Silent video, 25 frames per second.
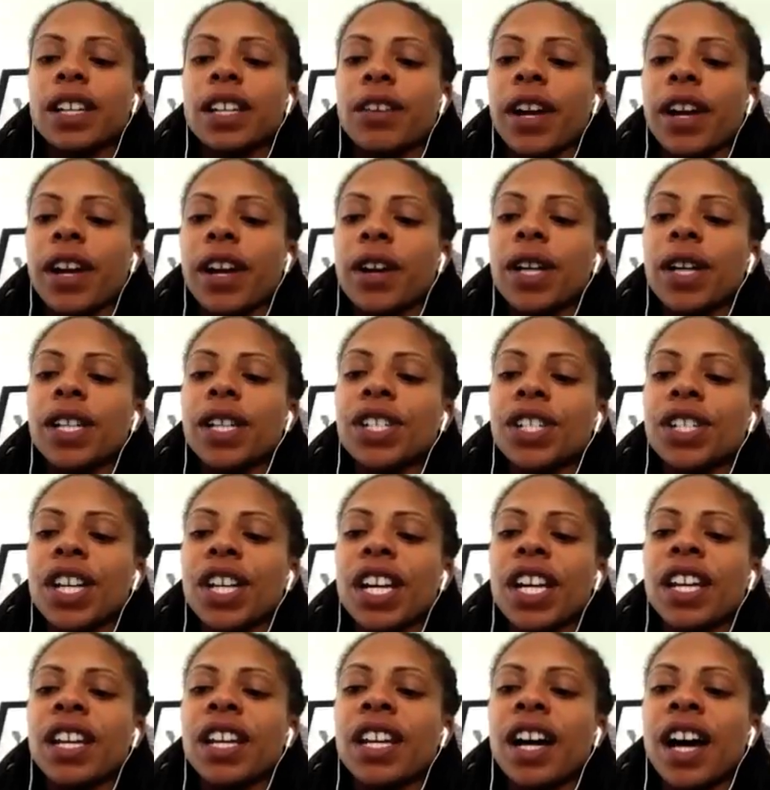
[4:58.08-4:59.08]

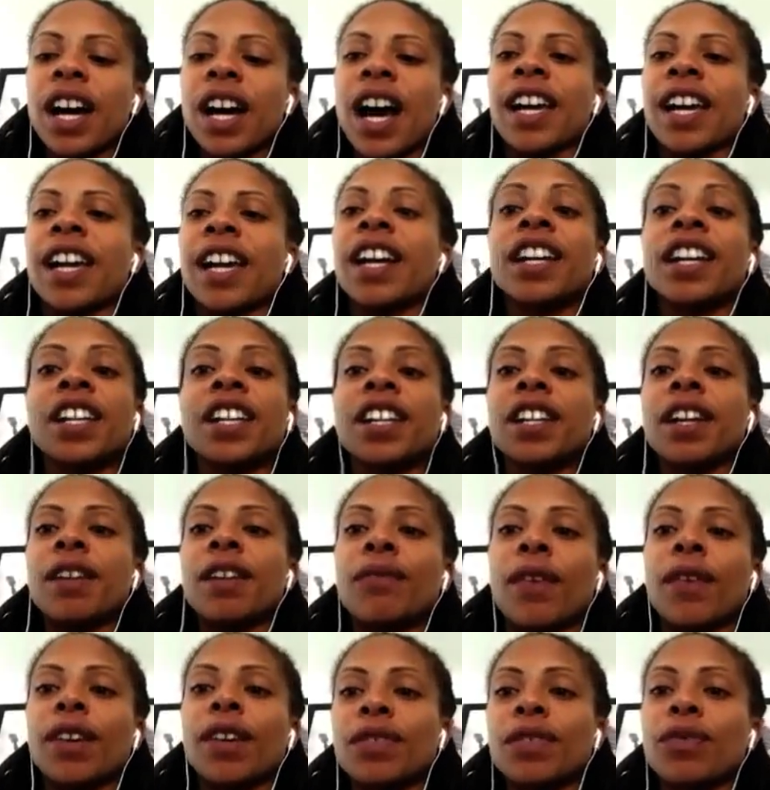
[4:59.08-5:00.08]
question.
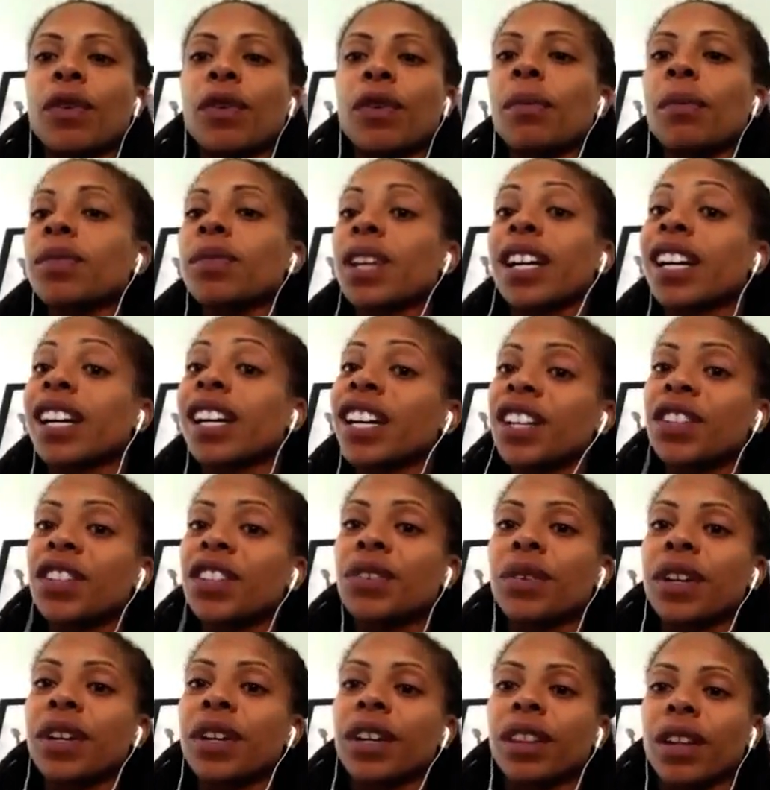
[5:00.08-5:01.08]
First and foremost, I couldn't
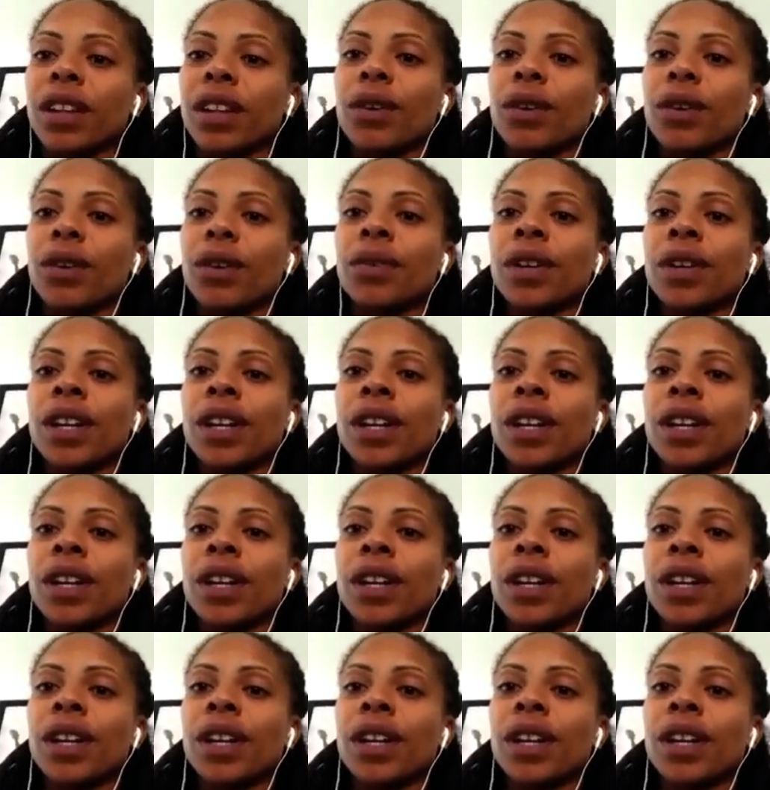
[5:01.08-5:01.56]
do it alone.